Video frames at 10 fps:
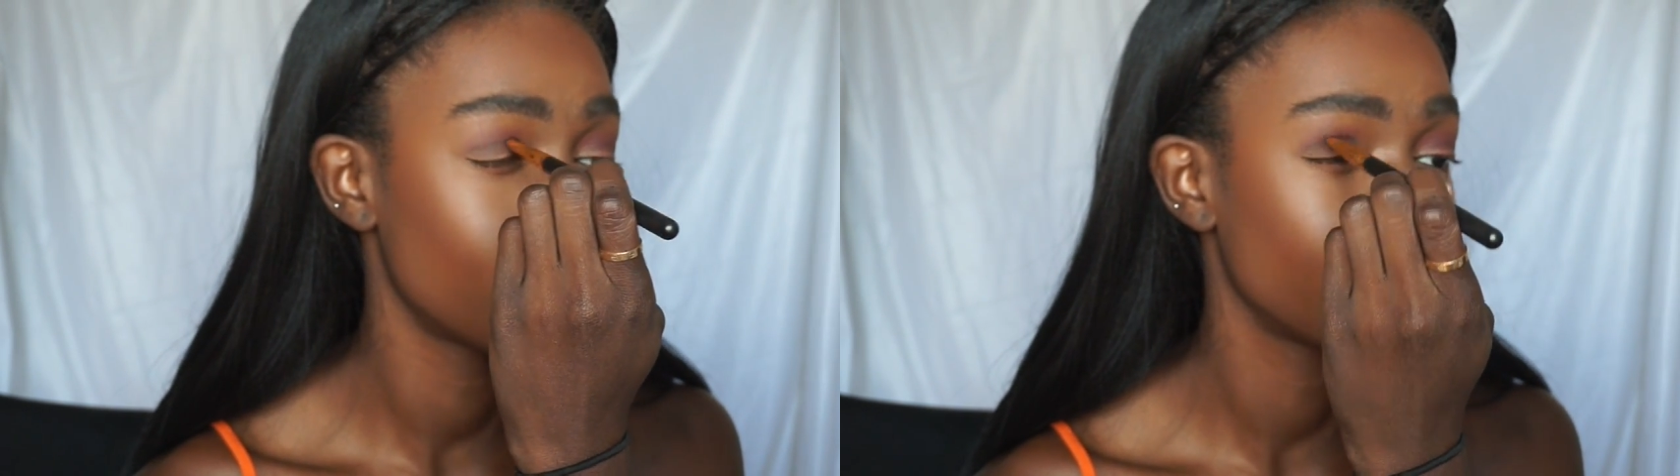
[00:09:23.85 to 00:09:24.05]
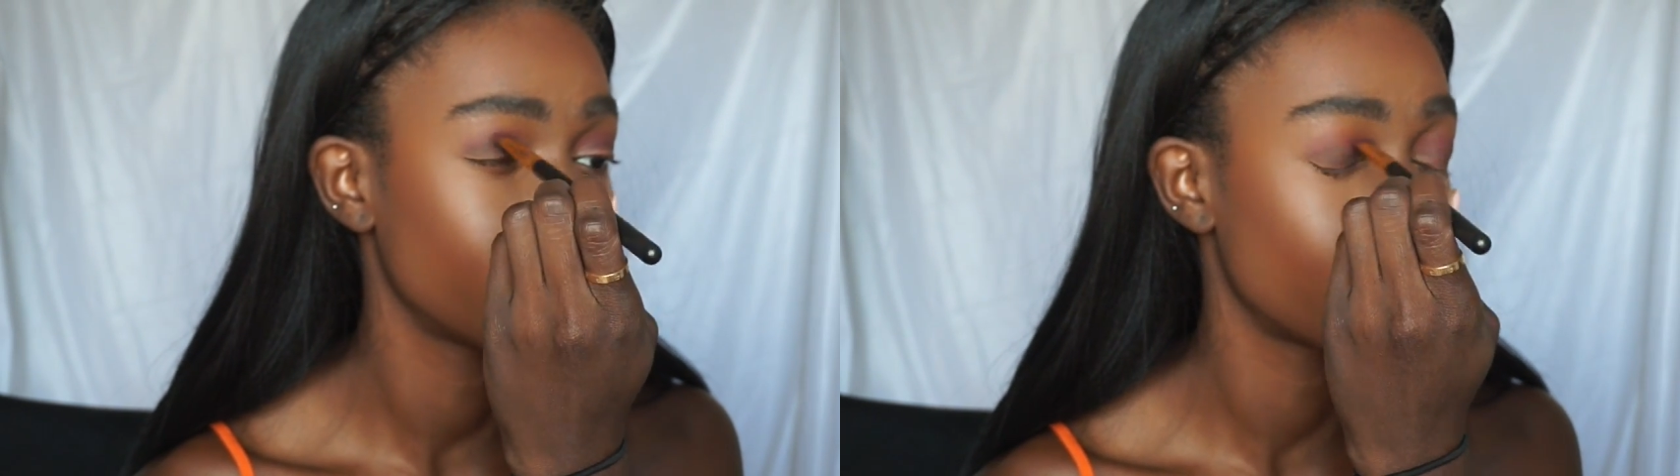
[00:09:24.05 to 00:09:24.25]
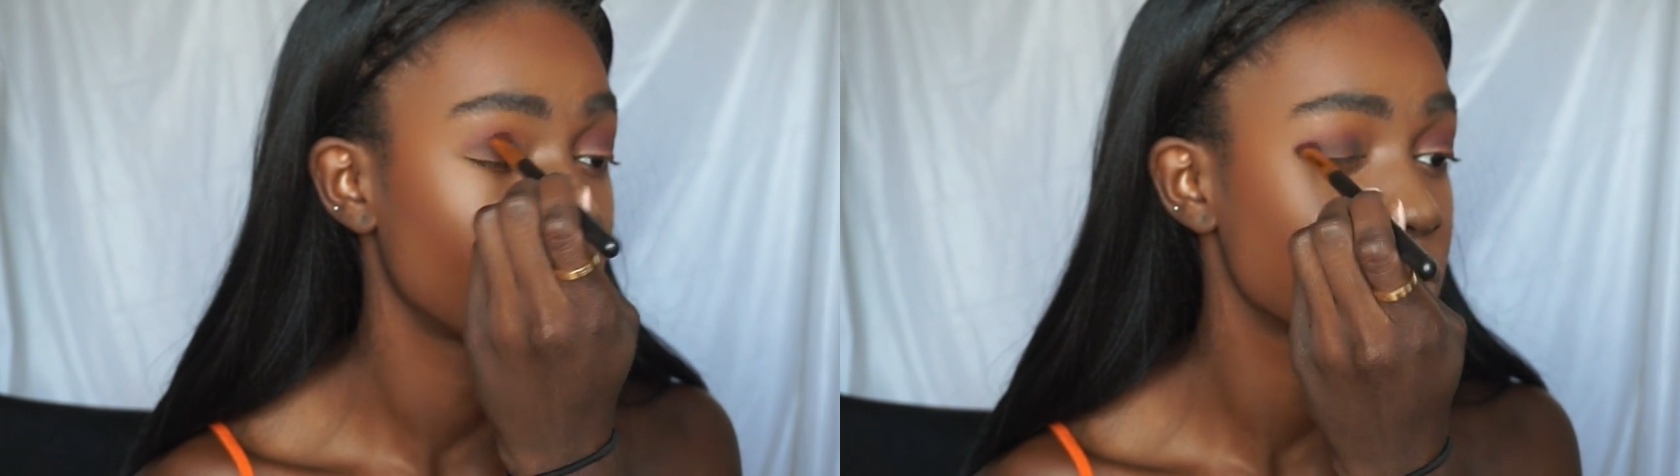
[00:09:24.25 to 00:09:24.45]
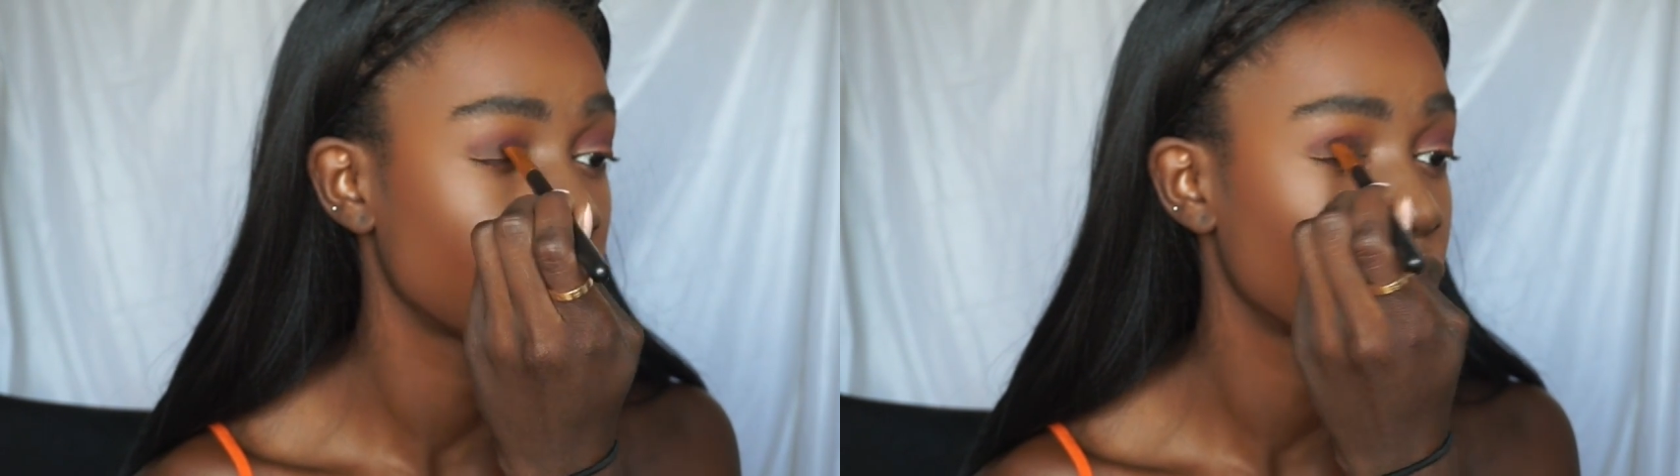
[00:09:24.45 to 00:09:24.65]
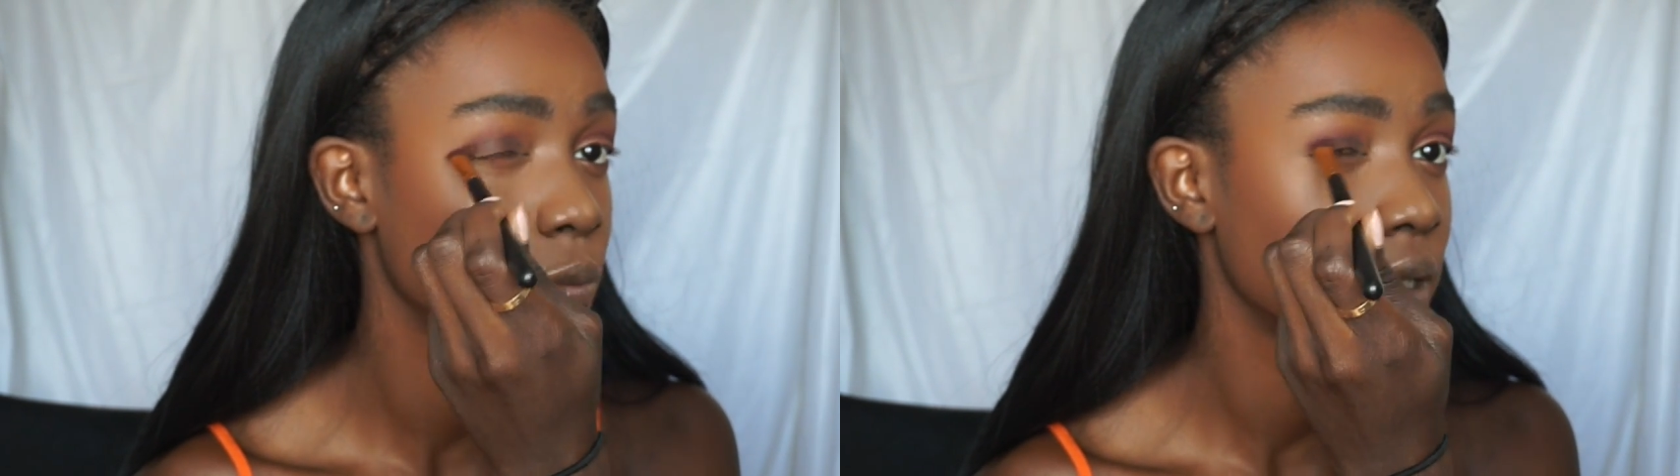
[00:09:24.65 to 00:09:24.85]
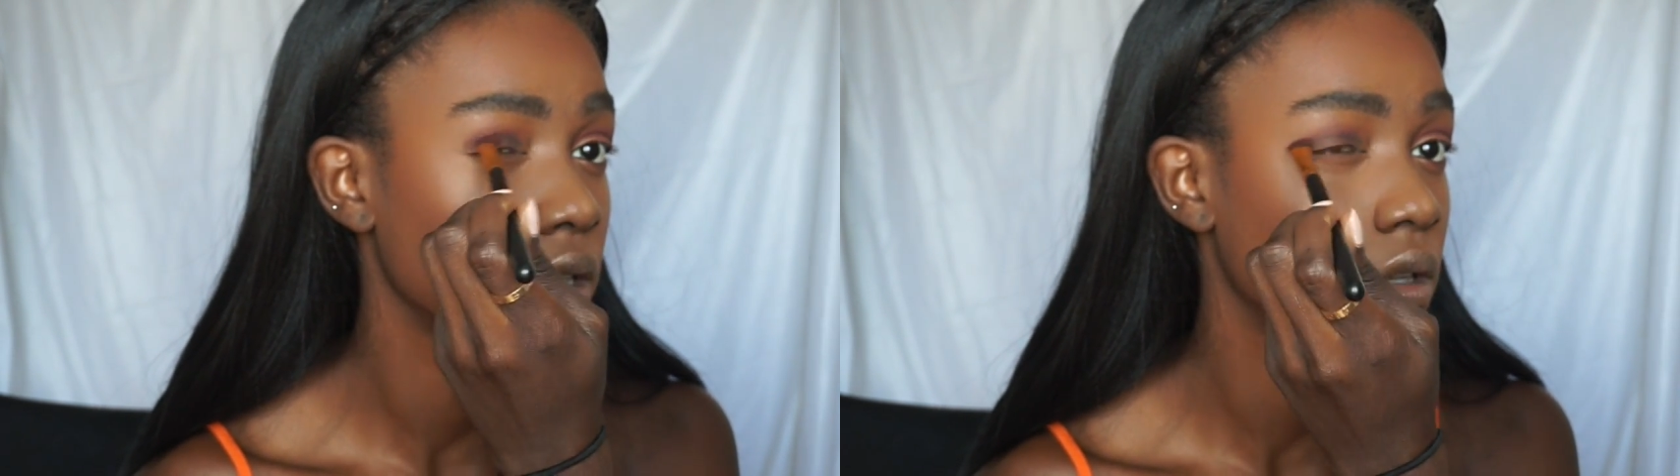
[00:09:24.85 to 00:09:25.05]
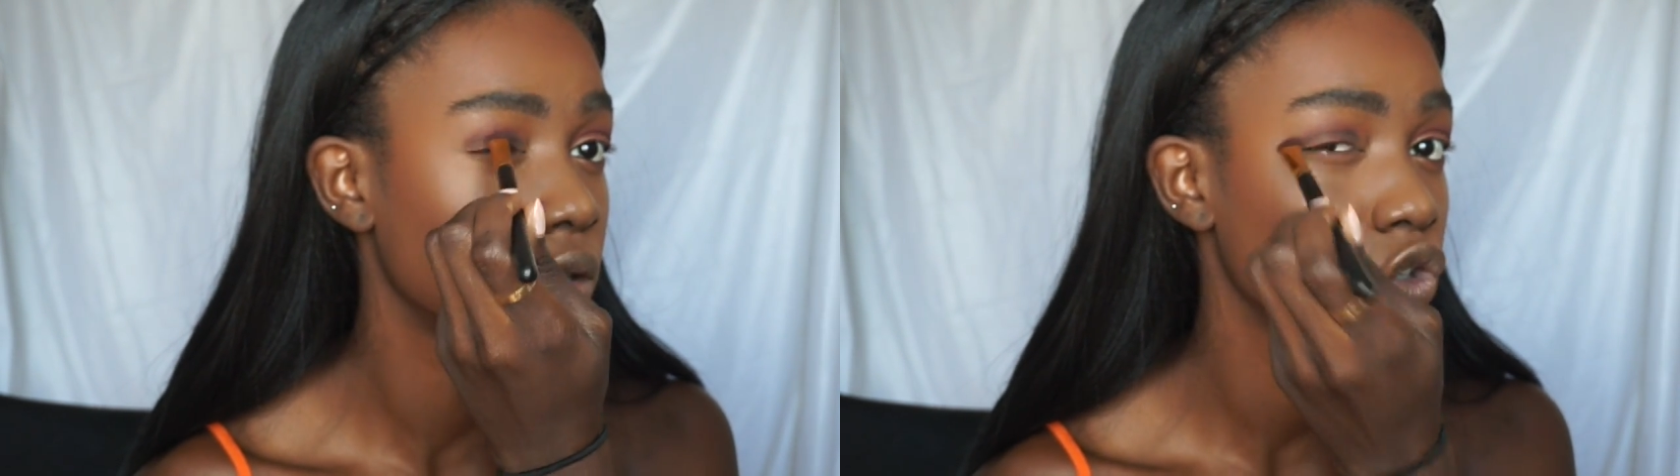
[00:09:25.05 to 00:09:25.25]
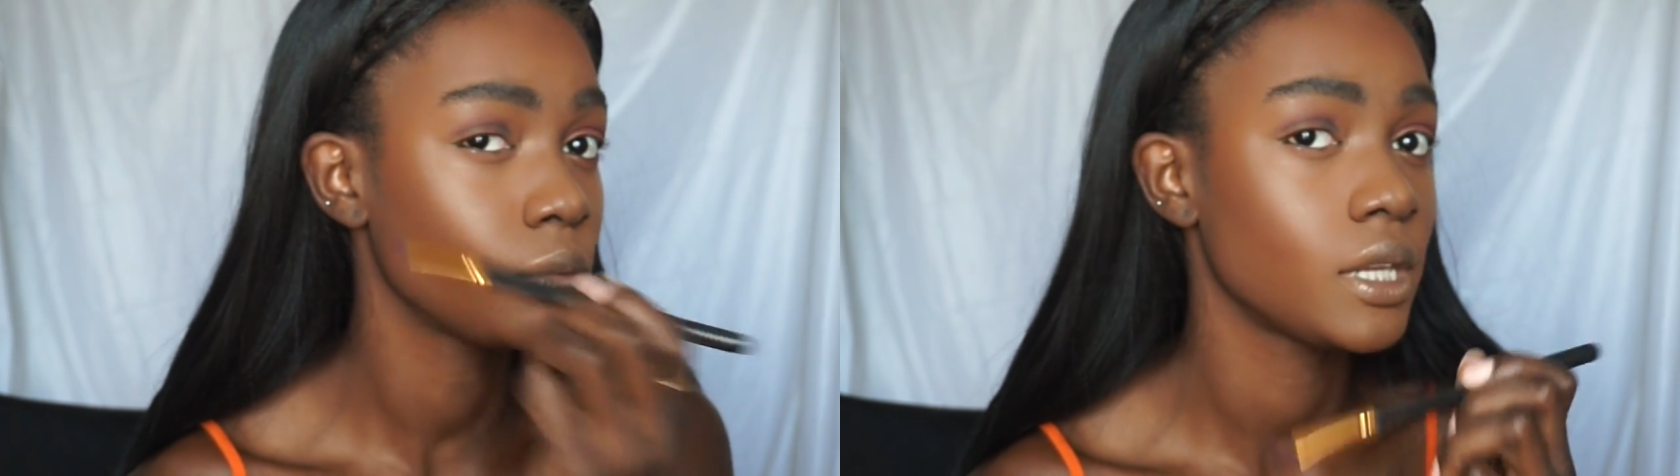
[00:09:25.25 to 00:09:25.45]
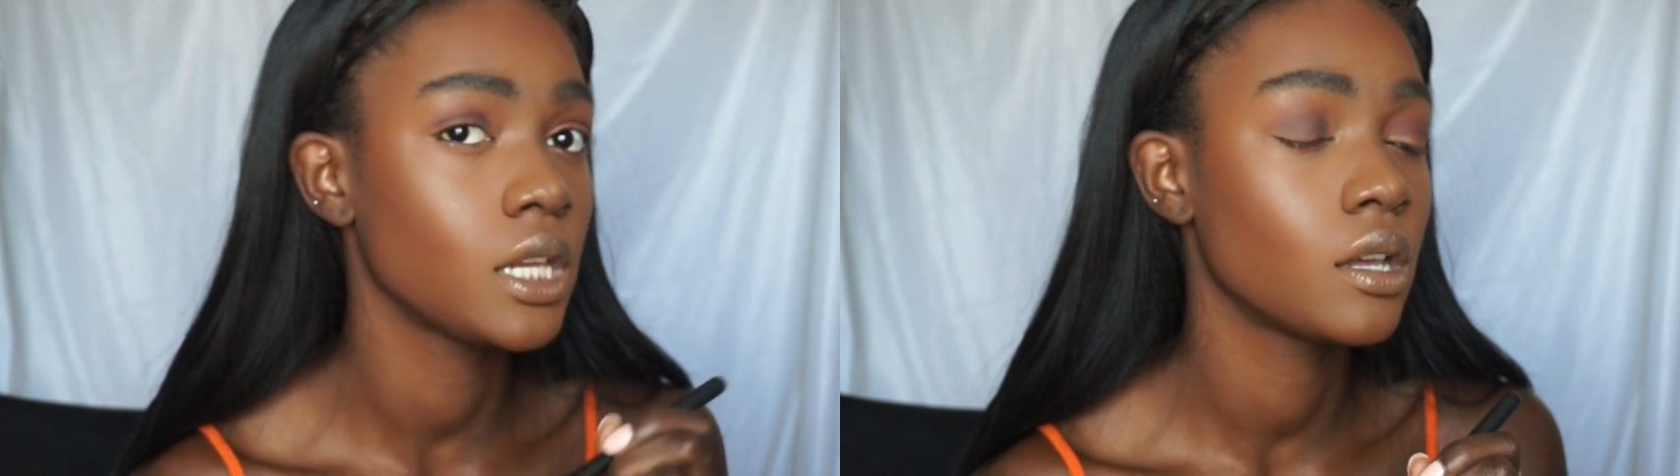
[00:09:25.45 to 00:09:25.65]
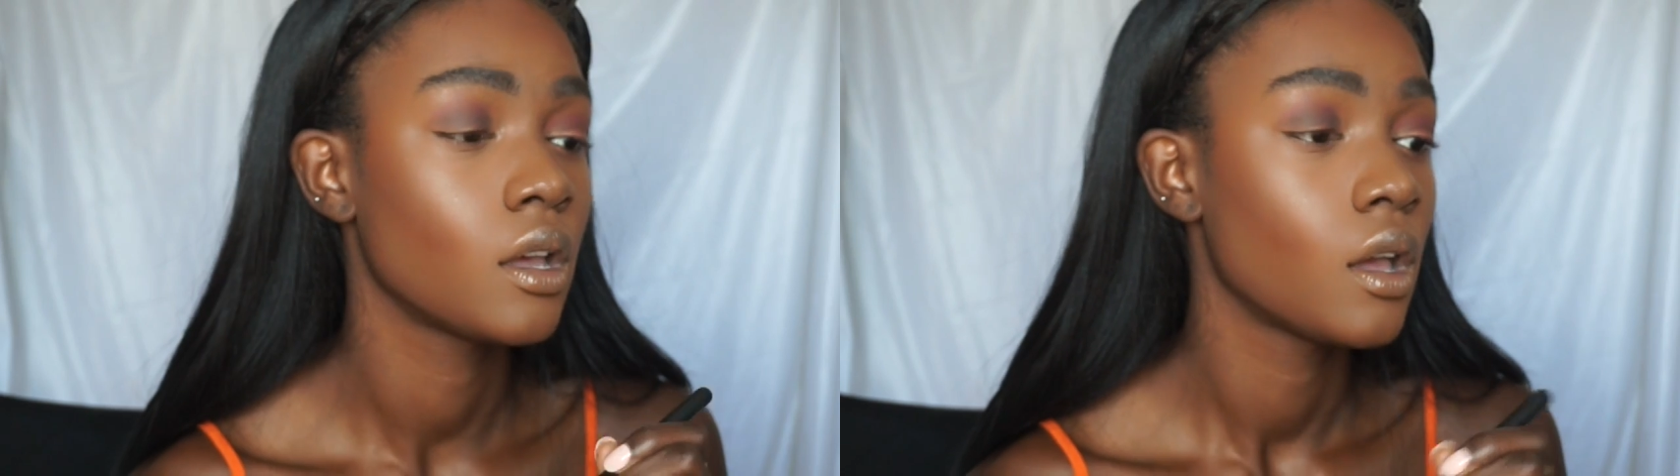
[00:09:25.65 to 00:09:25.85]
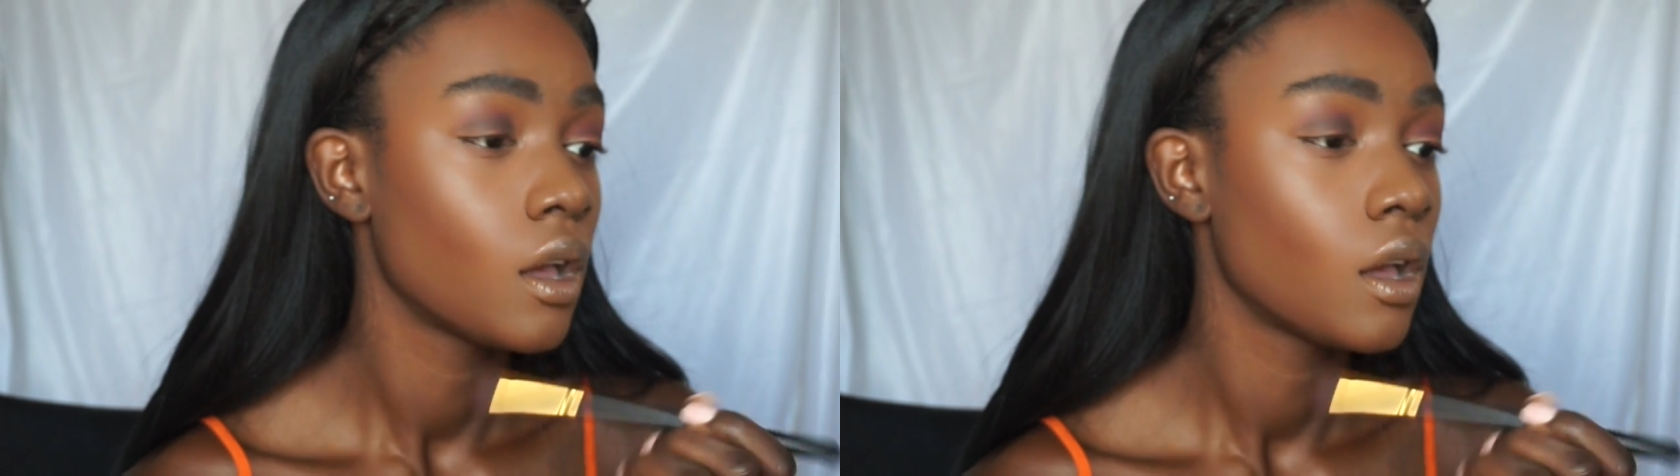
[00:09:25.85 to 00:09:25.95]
Before it was a little bit gloomy